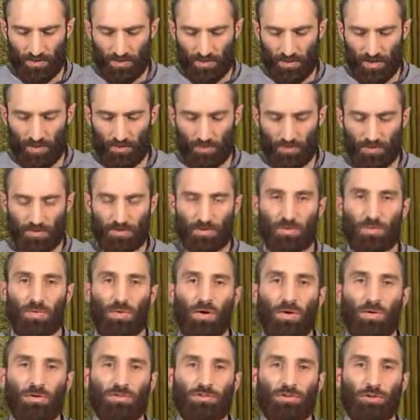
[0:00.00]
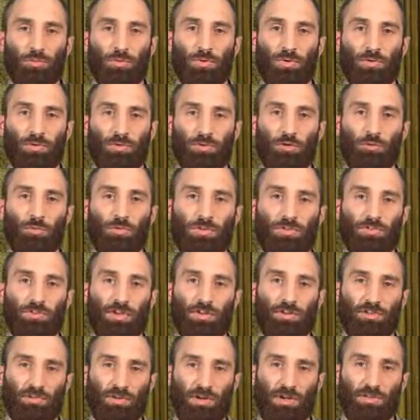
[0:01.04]
and we do wrong to presume in
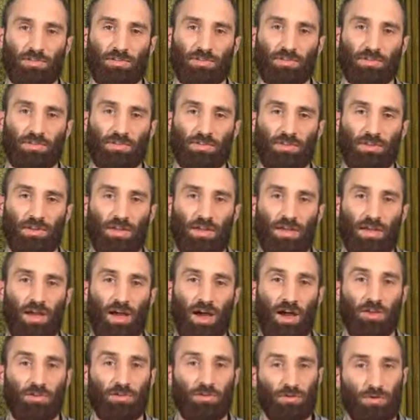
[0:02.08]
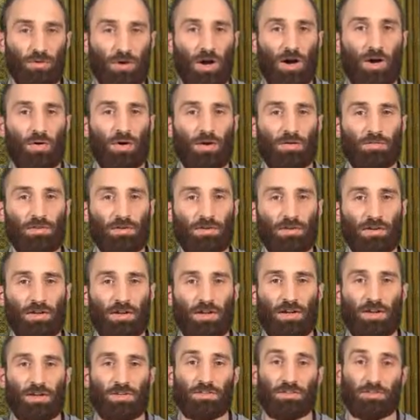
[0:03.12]
such graces. I do, however,
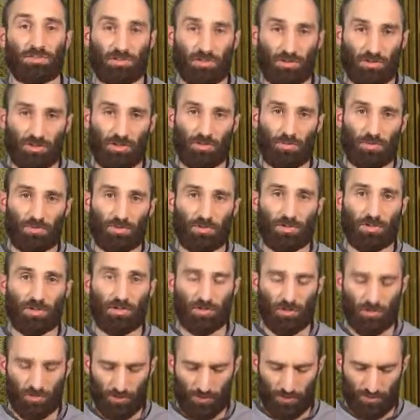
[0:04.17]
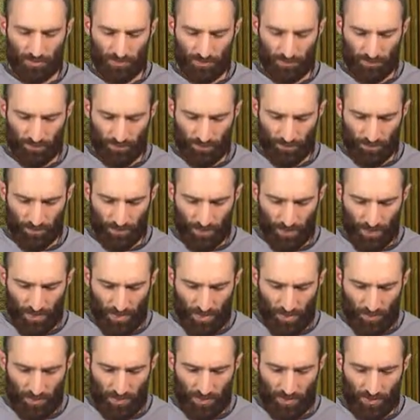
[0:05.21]
disagree with the conclusion,
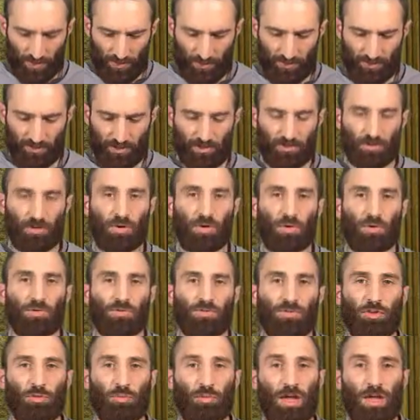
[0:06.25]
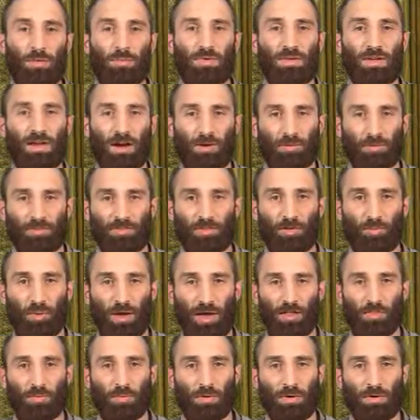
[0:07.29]
because it throws the baby out with the
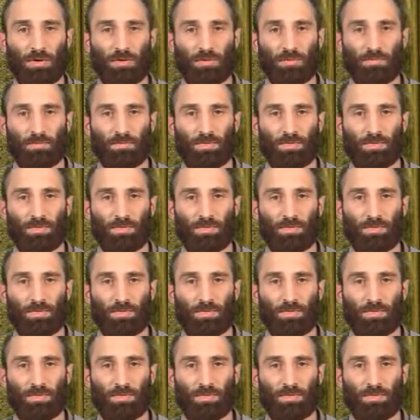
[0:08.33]
bathwater.